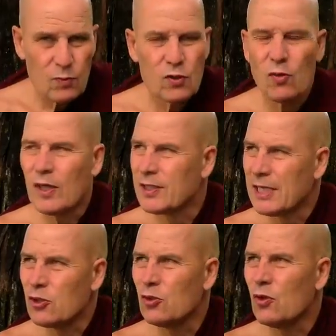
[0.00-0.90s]
So one
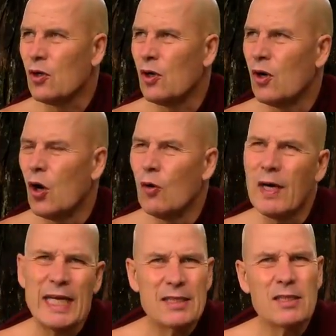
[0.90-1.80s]
tends to
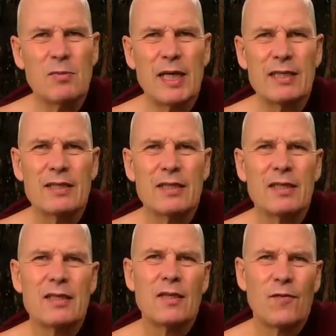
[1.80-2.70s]
overestimate
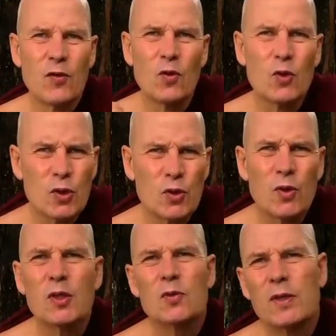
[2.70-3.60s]
the few good
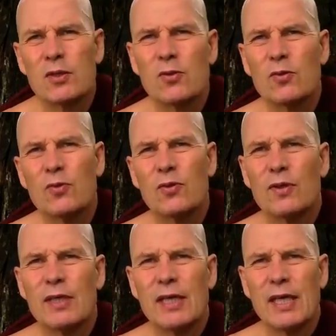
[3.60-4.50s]
doings one do
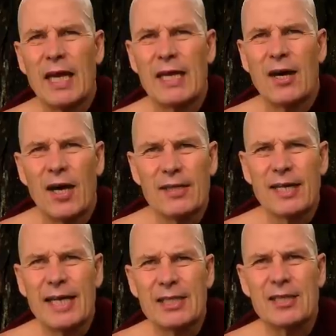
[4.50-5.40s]
and
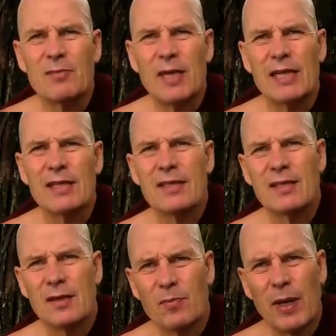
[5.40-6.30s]
underestimate
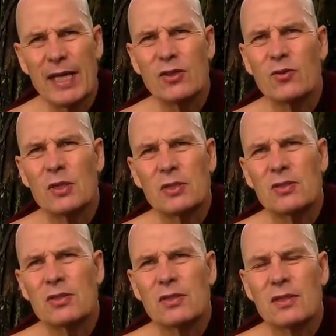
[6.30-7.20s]
the bad
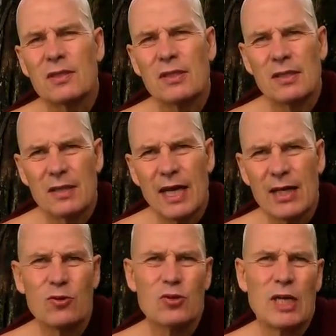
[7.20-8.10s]
doings, the
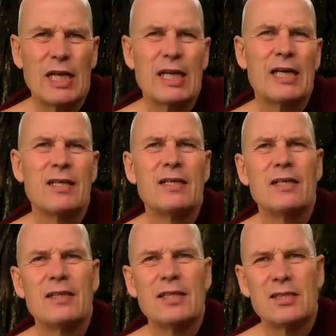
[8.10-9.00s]
akusala,
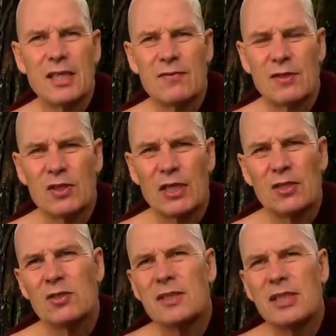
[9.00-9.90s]

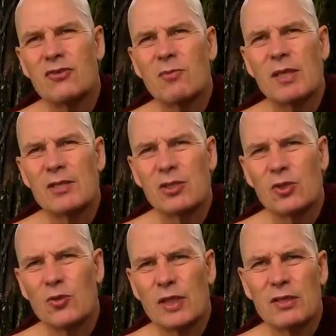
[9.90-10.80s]
disadvantageous, detrimental
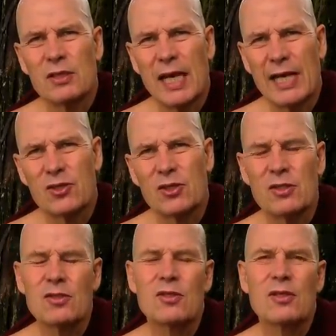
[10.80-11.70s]
doings,
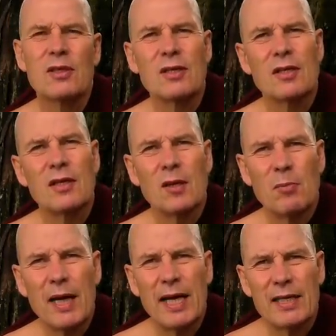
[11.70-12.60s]
actions
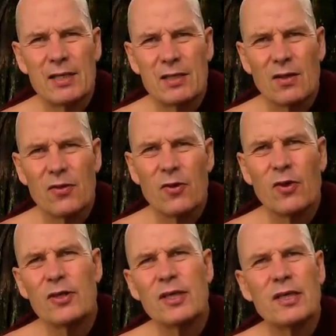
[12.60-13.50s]
by
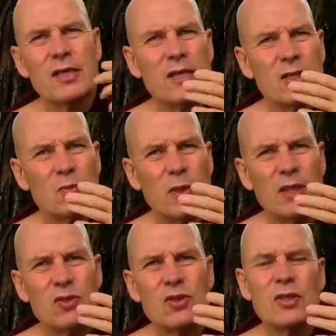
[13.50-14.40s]
thought,
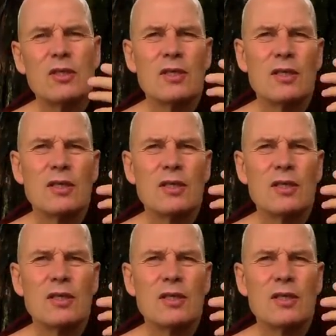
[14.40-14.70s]
speech